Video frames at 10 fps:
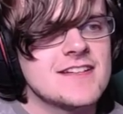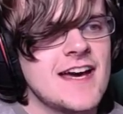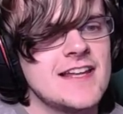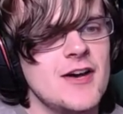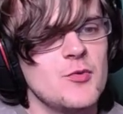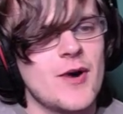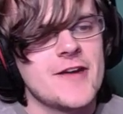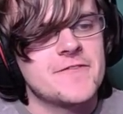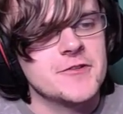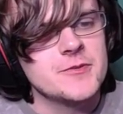Hello,
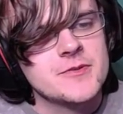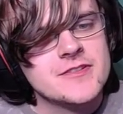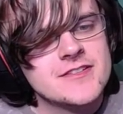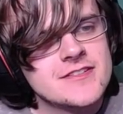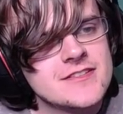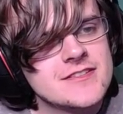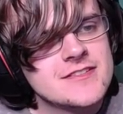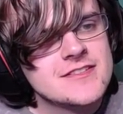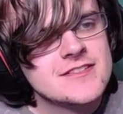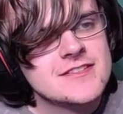waifu.
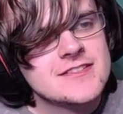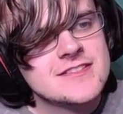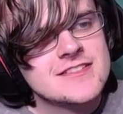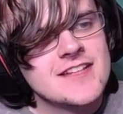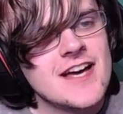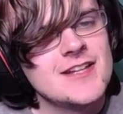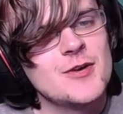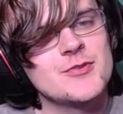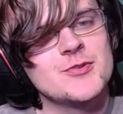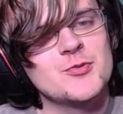
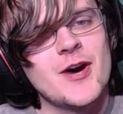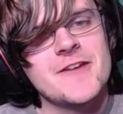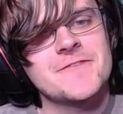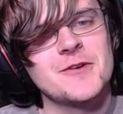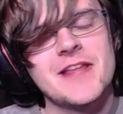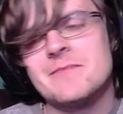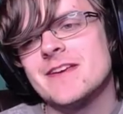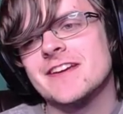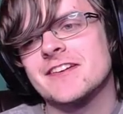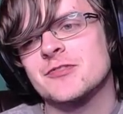Hello, new waifu. Let
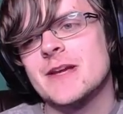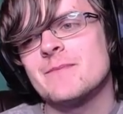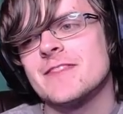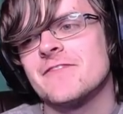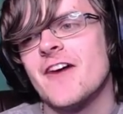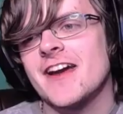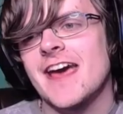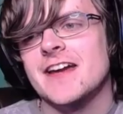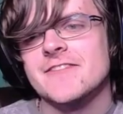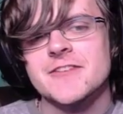me creep the fuck
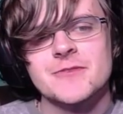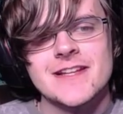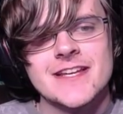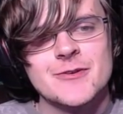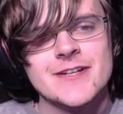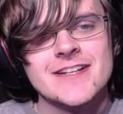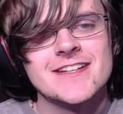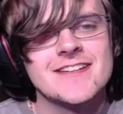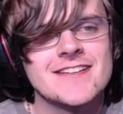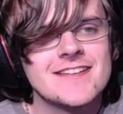out of you really
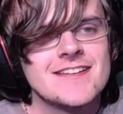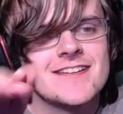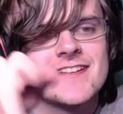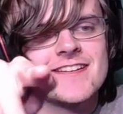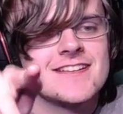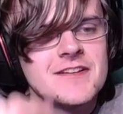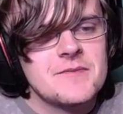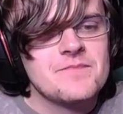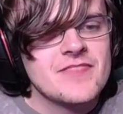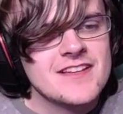quick.
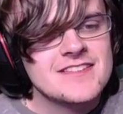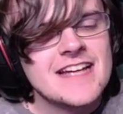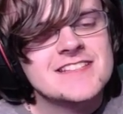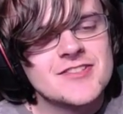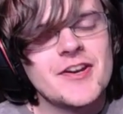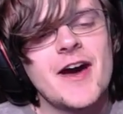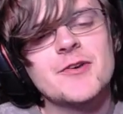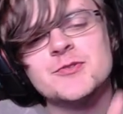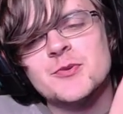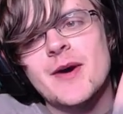That's not how
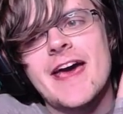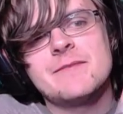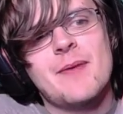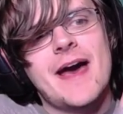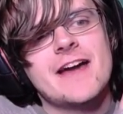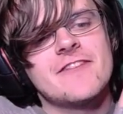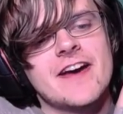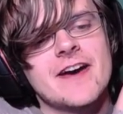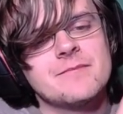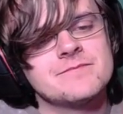you do a head pat,
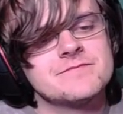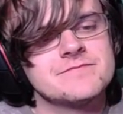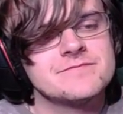fam.